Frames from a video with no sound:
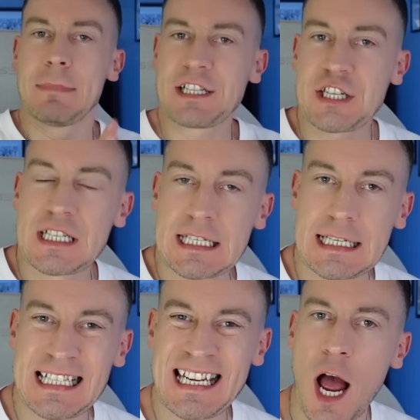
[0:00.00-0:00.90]
Manchester
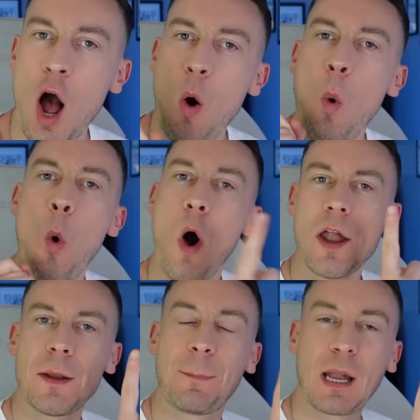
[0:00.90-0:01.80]
City are
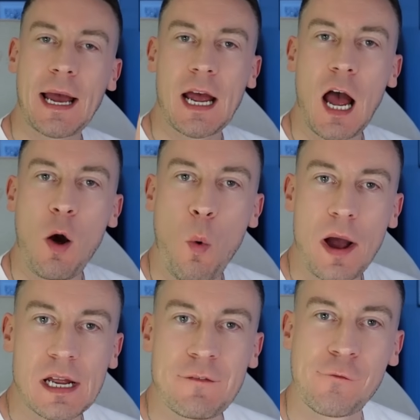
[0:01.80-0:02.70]
one player
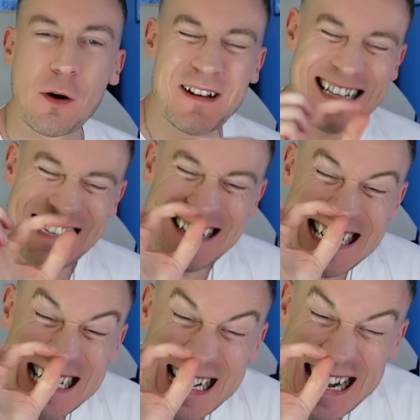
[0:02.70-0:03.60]
away from a
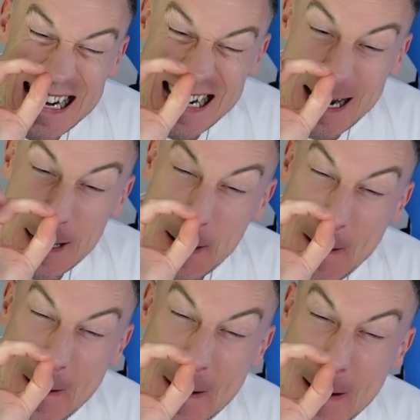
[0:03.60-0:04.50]
near
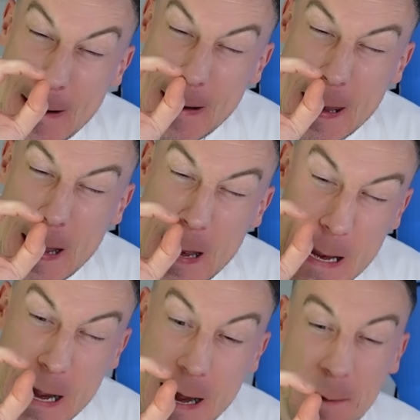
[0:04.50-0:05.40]

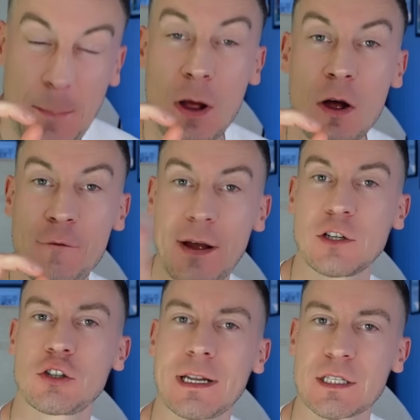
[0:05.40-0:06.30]
perfect
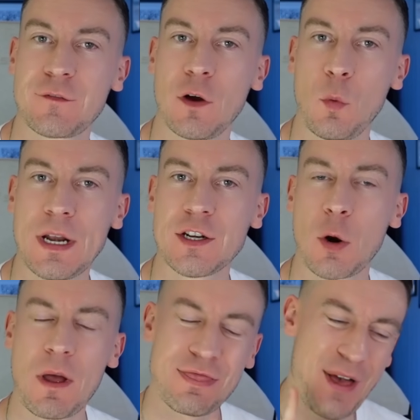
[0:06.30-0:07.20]
transfer window,
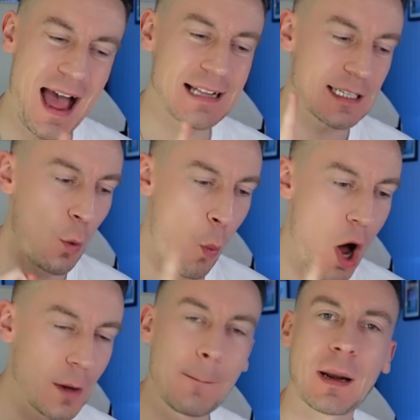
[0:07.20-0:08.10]
and that
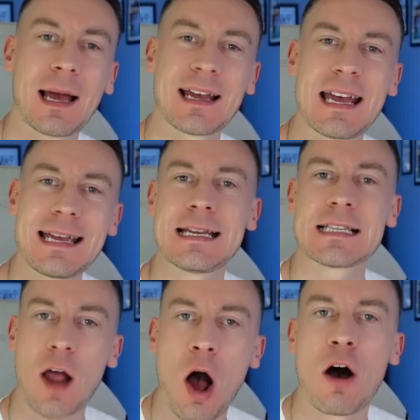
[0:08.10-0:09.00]
one player
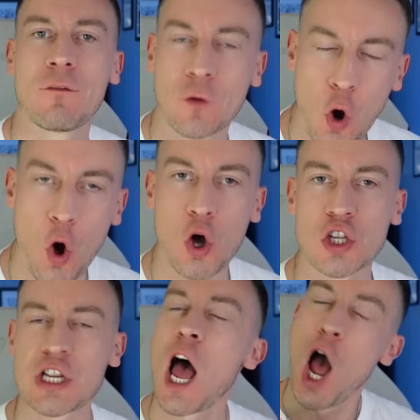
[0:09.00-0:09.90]
is, of
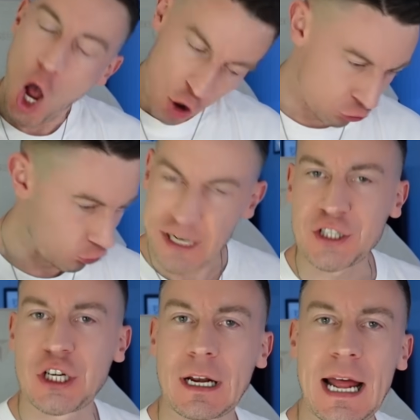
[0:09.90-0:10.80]
course,
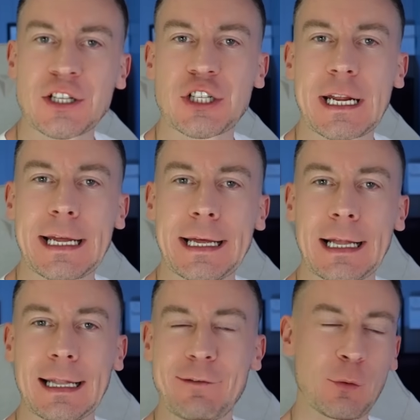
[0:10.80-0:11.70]
Richard
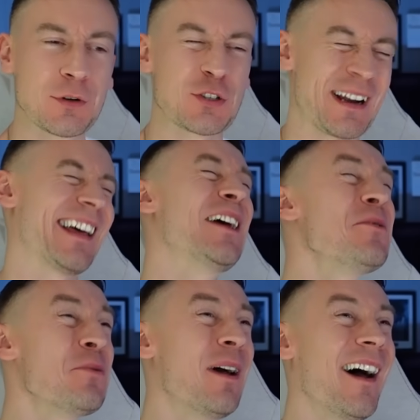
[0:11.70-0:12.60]
Edgill. Everyone just went, who?